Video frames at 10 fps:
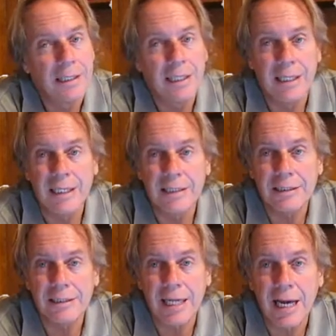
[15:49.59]
And
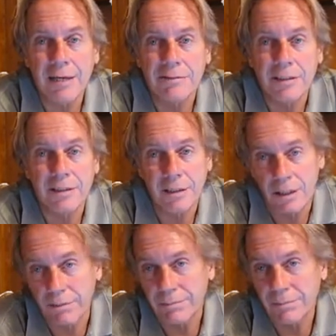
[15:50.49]
sad, you
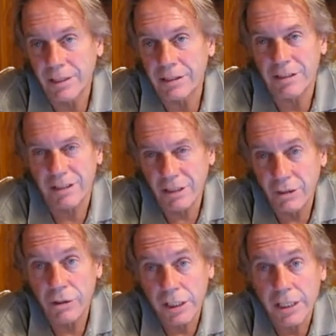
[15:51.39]
know, because, you know,
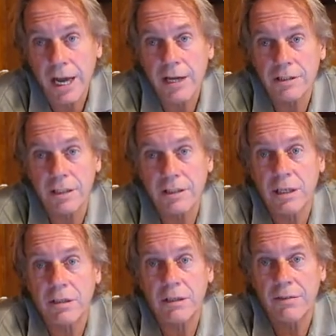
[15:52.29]
you can die as an
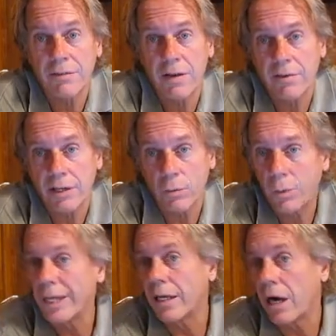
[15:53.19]
adult if you have like a
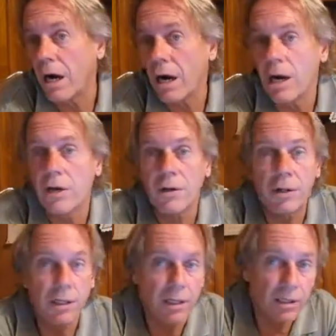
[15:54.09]
weak heart or
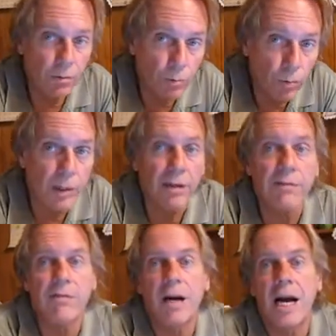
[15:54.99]
you get really
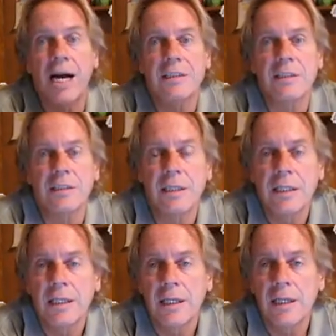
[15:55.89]
fast
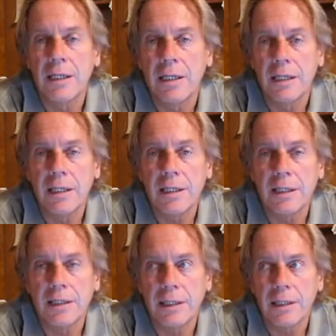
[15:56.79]

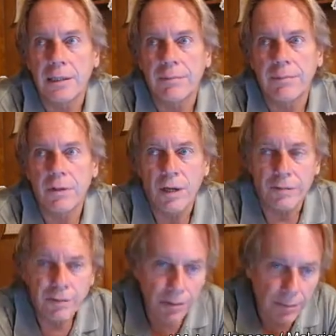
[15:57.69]
and you
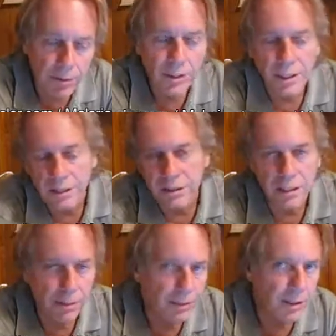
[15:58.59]
have some other things
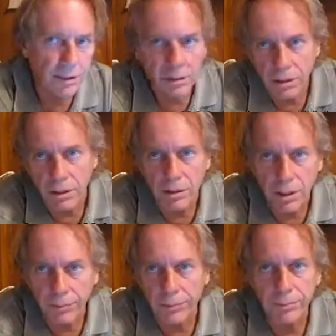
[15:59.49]

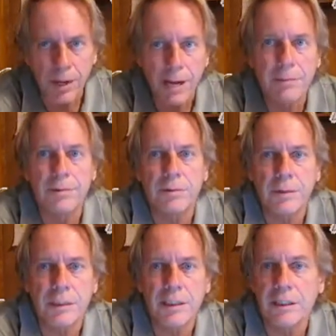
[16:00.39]
couple problems
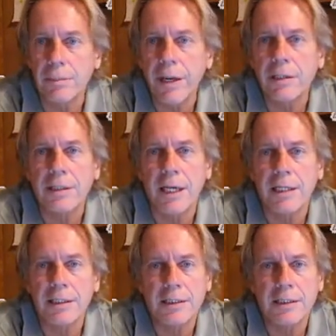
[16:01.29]
with it. It's a parasite.